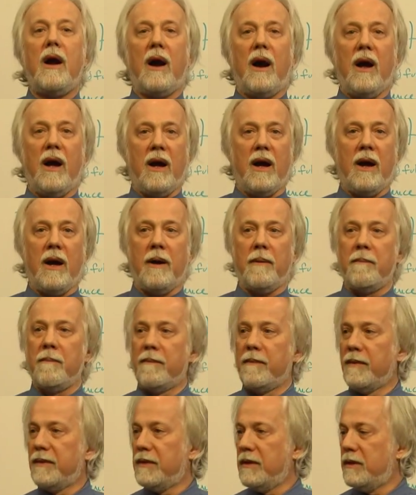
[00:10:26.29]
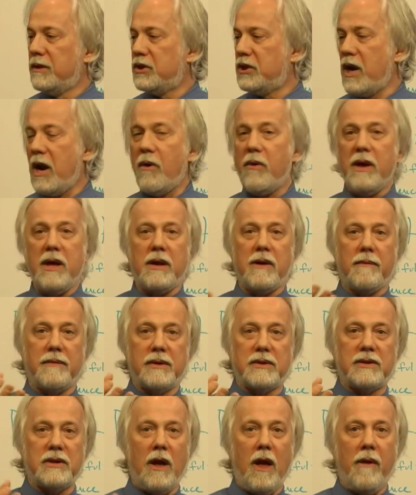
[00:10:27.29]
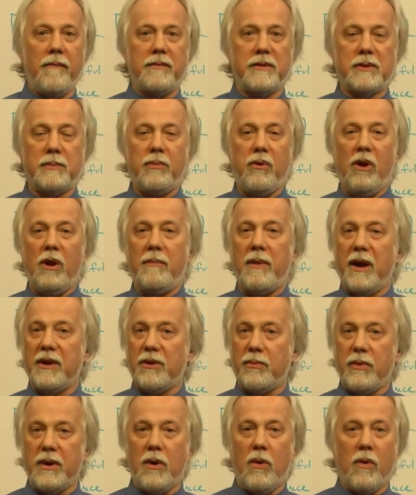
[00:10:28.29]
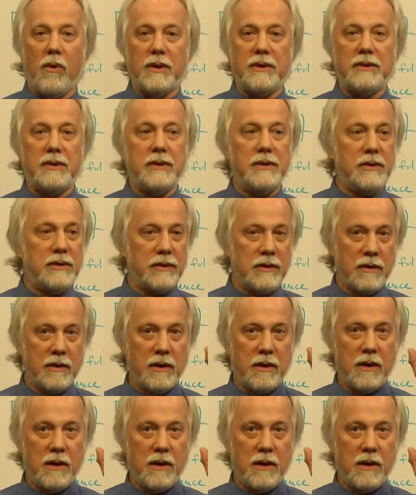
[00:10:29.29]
The chariot of the self is pulled by 3 horses: